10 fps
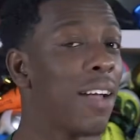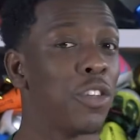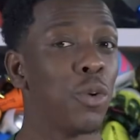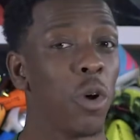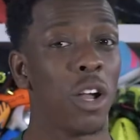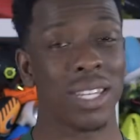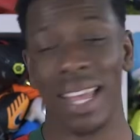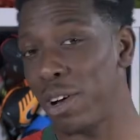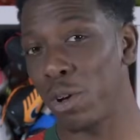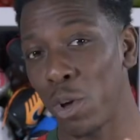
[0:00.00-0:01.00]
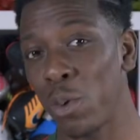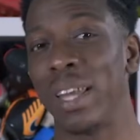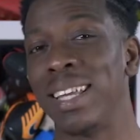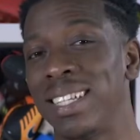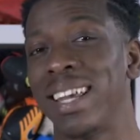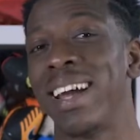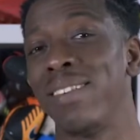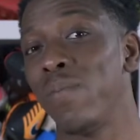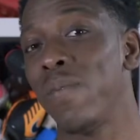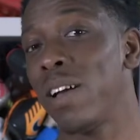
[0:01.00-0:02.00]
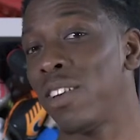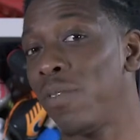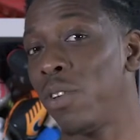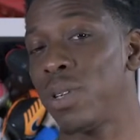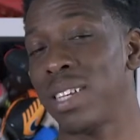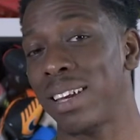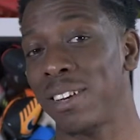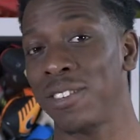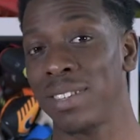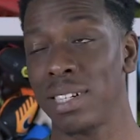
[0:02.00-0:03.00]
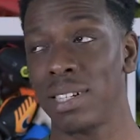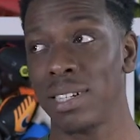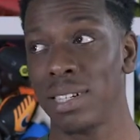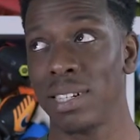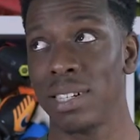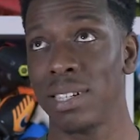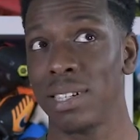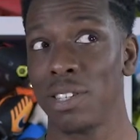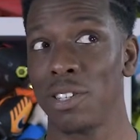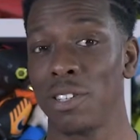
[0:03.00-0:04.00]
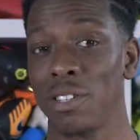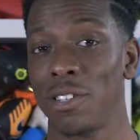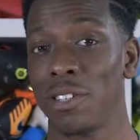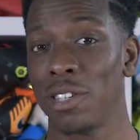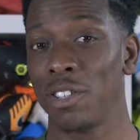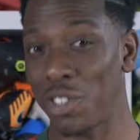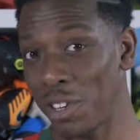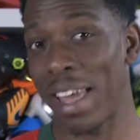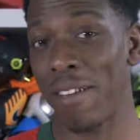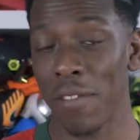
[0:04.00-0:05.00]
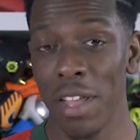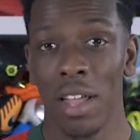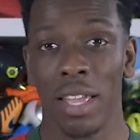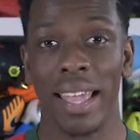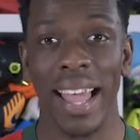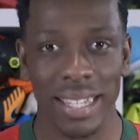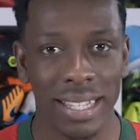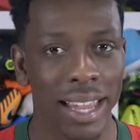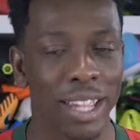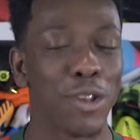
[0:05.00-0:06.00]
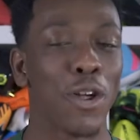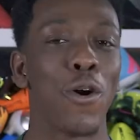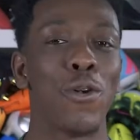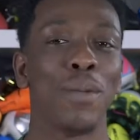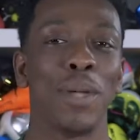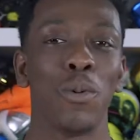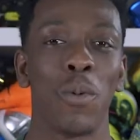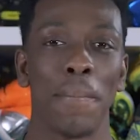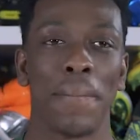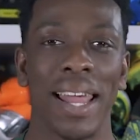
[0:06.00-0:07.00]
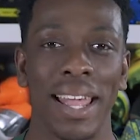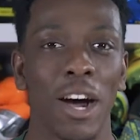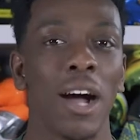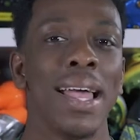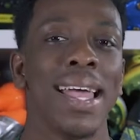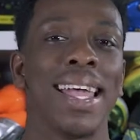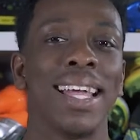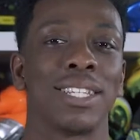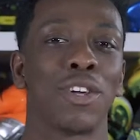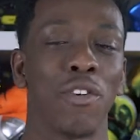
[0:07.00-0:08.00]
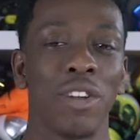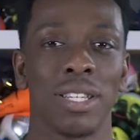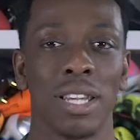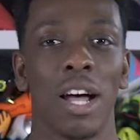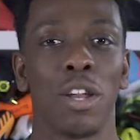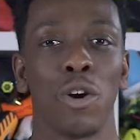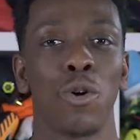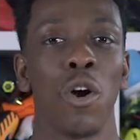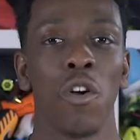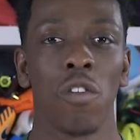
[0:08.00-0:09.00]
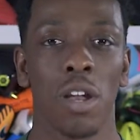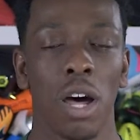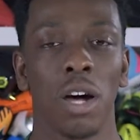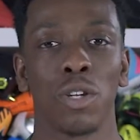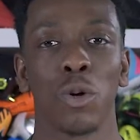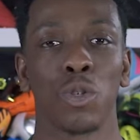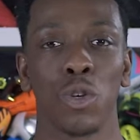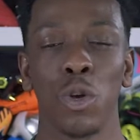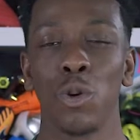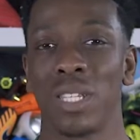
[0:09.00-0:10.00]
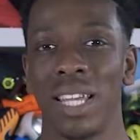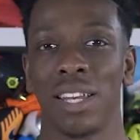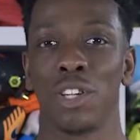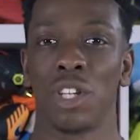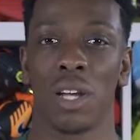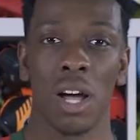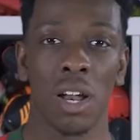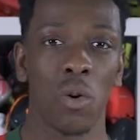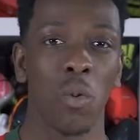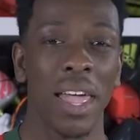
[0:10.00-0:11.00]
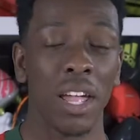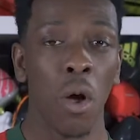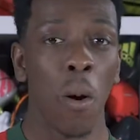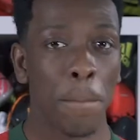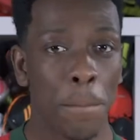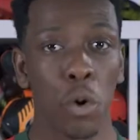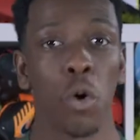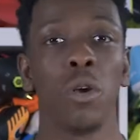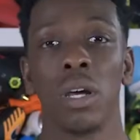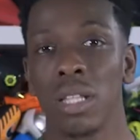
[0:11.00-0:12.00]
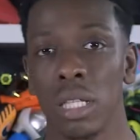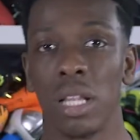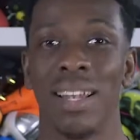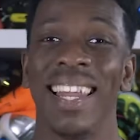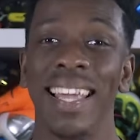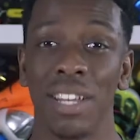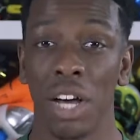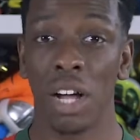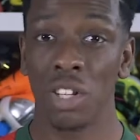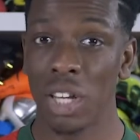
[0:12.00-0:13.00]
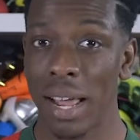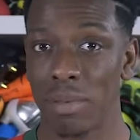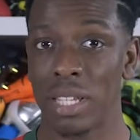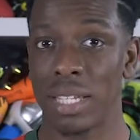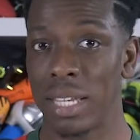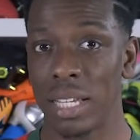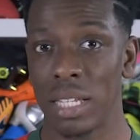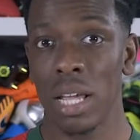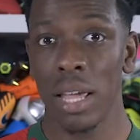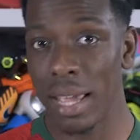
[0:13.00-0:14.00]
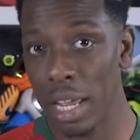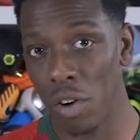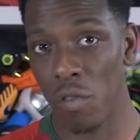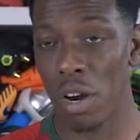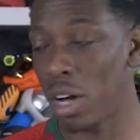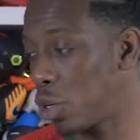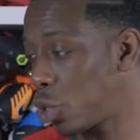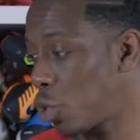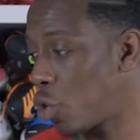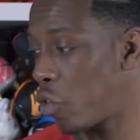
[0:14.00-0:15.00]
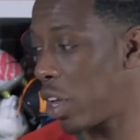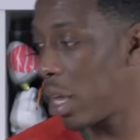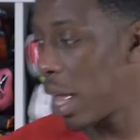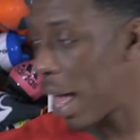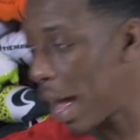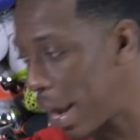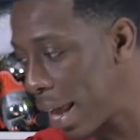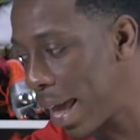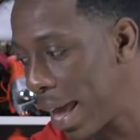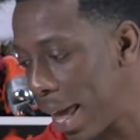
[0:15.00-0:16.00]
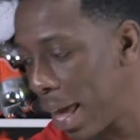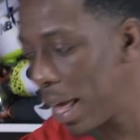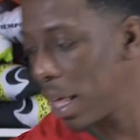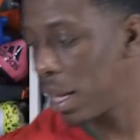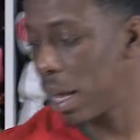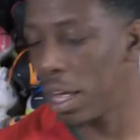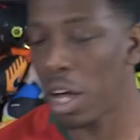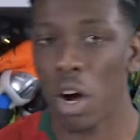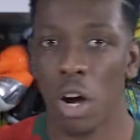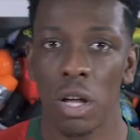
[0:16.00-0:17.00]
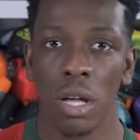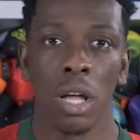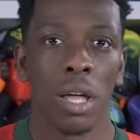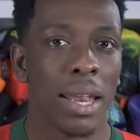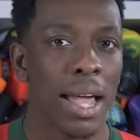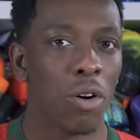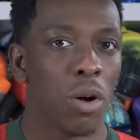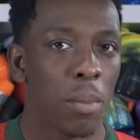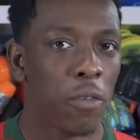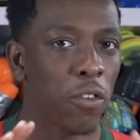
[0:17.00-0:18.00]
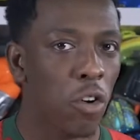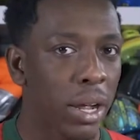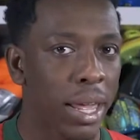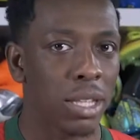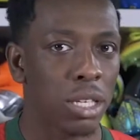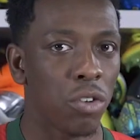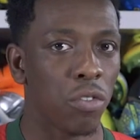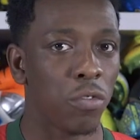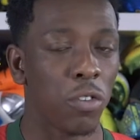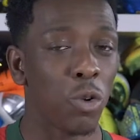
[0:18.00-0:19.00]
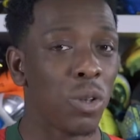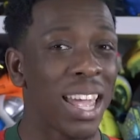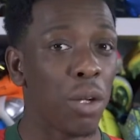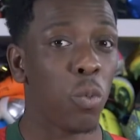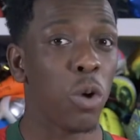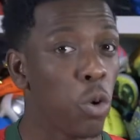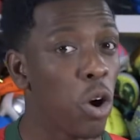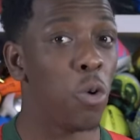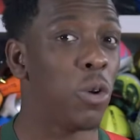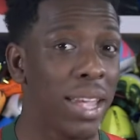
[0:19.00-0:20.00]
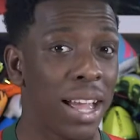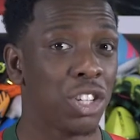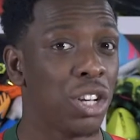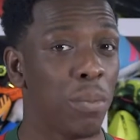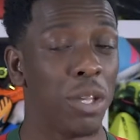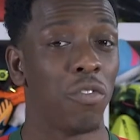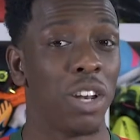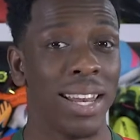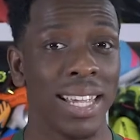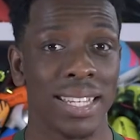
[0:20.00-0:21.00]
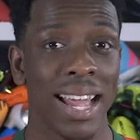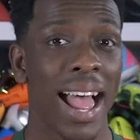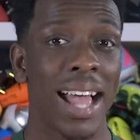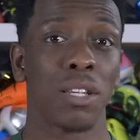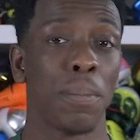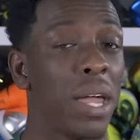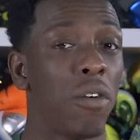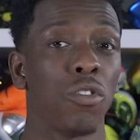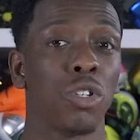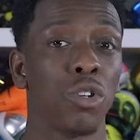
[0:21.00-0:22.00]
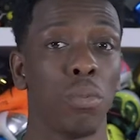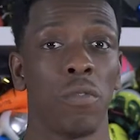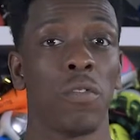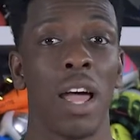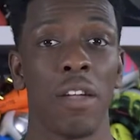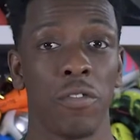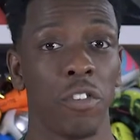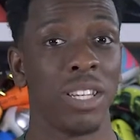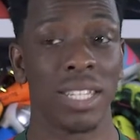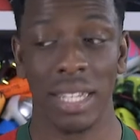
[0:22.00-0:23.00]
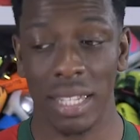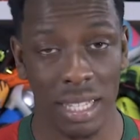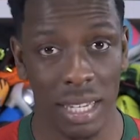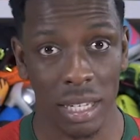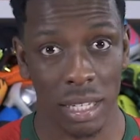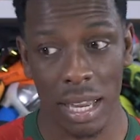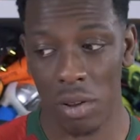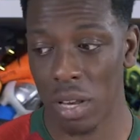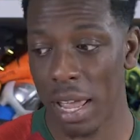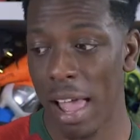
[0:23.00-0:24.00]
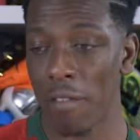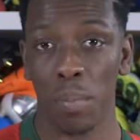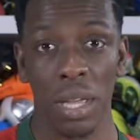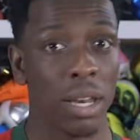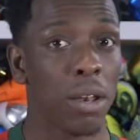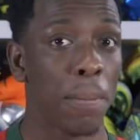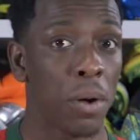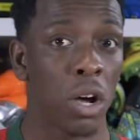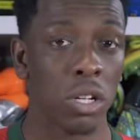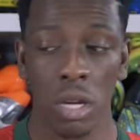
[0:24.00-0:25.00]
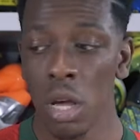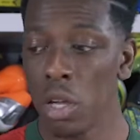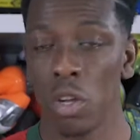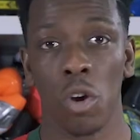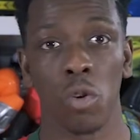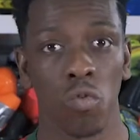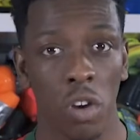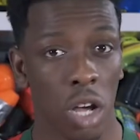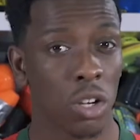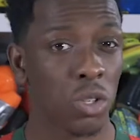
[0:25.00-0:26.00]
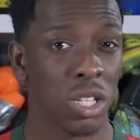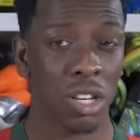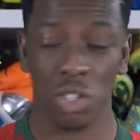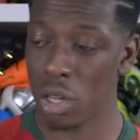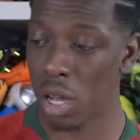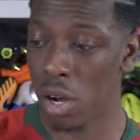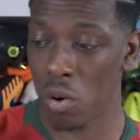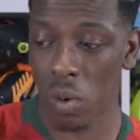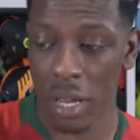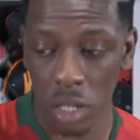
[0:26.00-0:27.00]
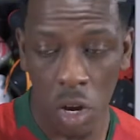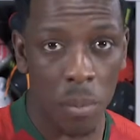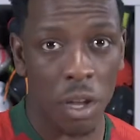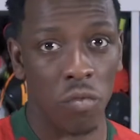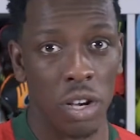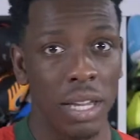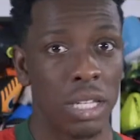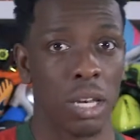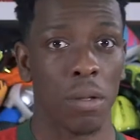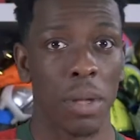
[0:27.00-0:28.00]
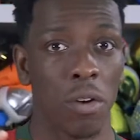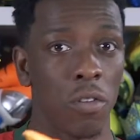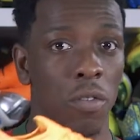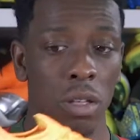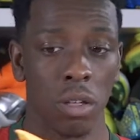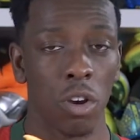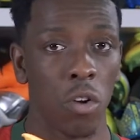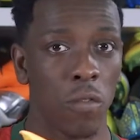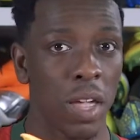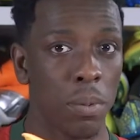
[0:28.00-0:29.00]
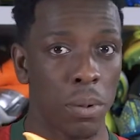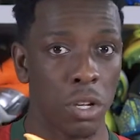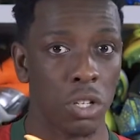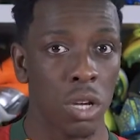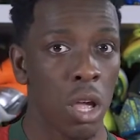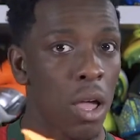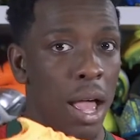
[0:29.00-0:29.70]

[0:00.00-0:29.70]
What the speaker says: Have you worked out who it is yet? I'll give you a second. You should have. Yes, it could only be one player. It's Cristiano Ronaldo's new signature colorway, Born Leader, Chapter 6 in the Ronaldo story, and here they are. Now, before I get into the review, they will only actually be released as a pair of Superfly 360s. Now, they have been in the past, you know, Ronaldo's signature colorway being released in a pair of, you know, Vapors.